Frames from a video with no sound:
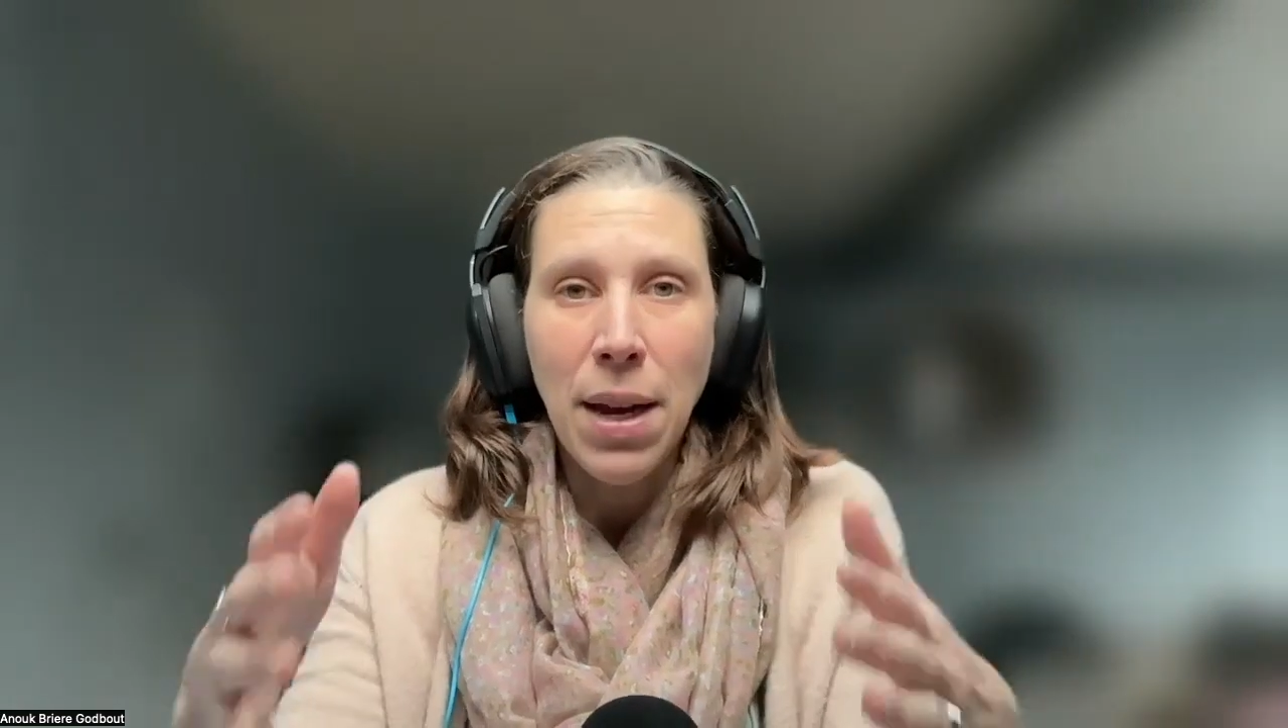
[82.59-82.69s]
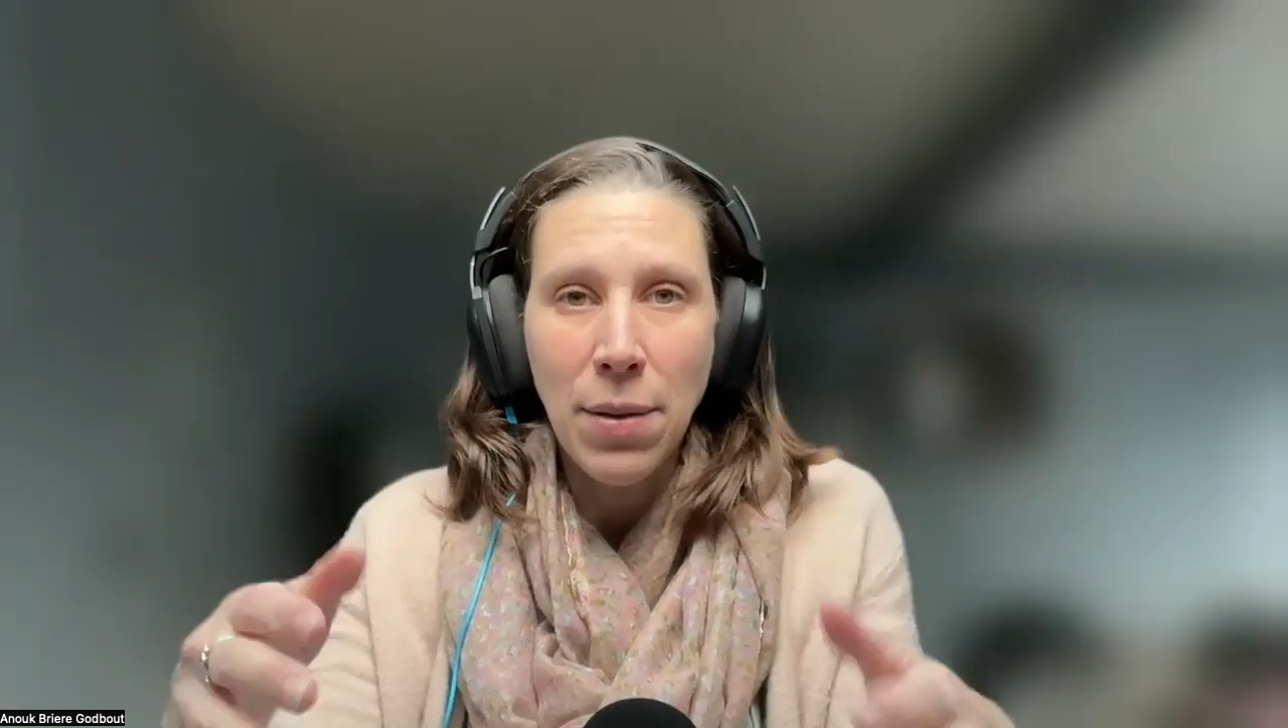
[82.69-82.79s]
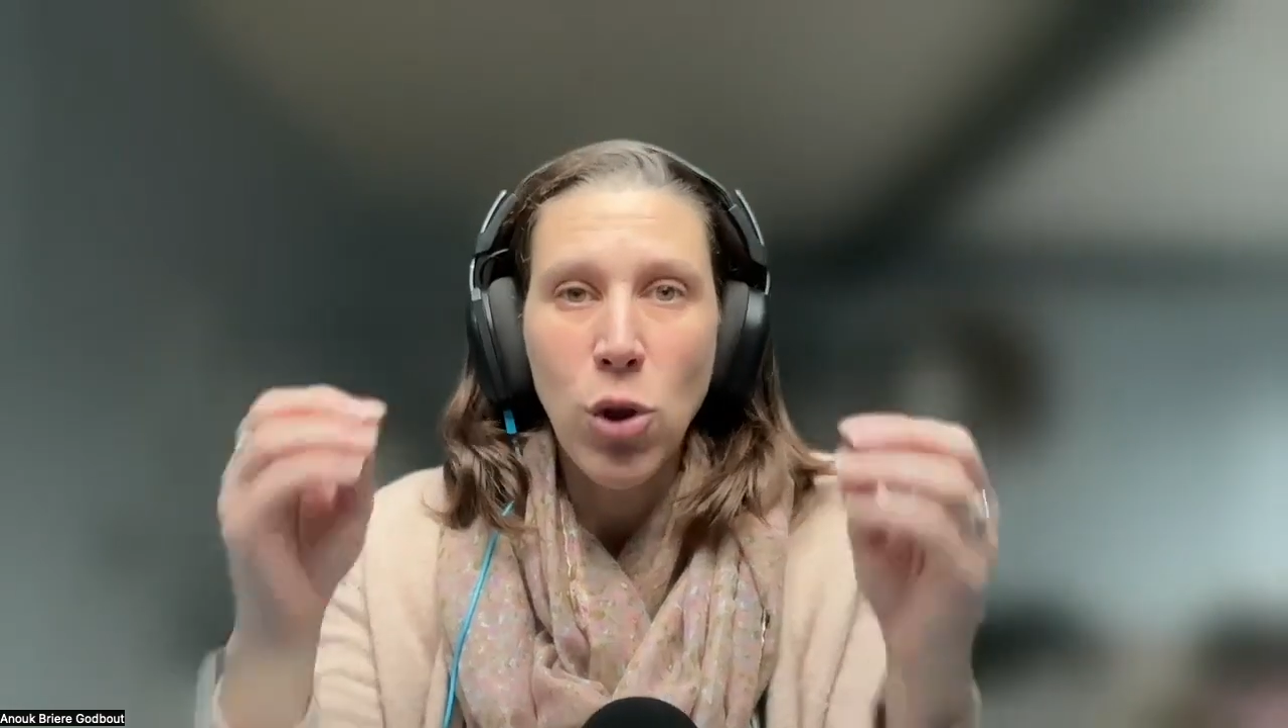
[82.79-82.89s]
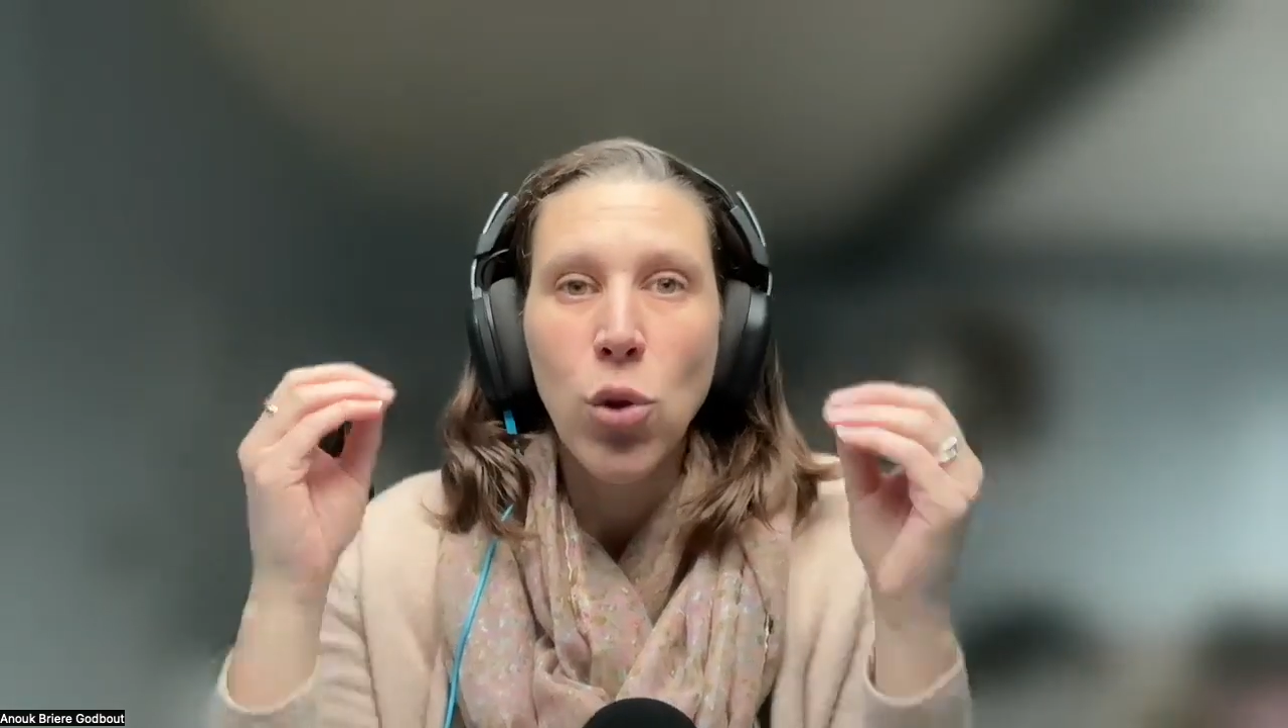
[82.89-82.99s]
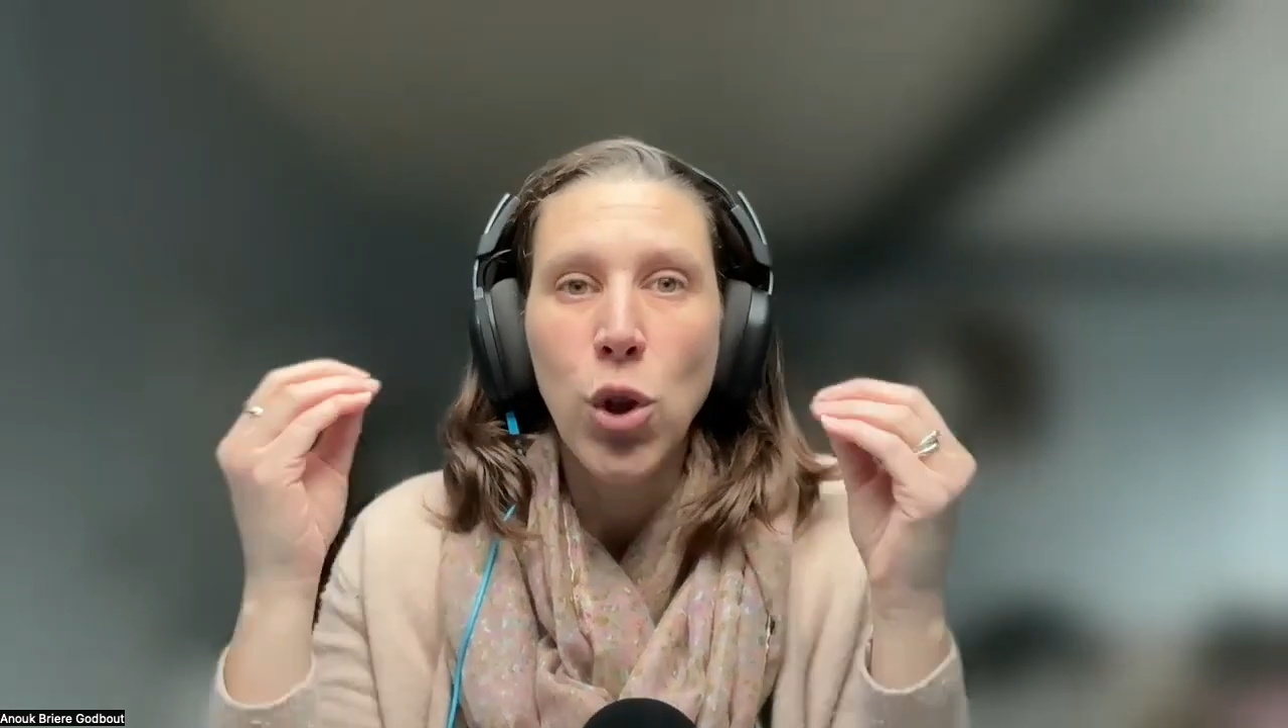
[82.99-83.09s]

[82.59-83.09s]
them to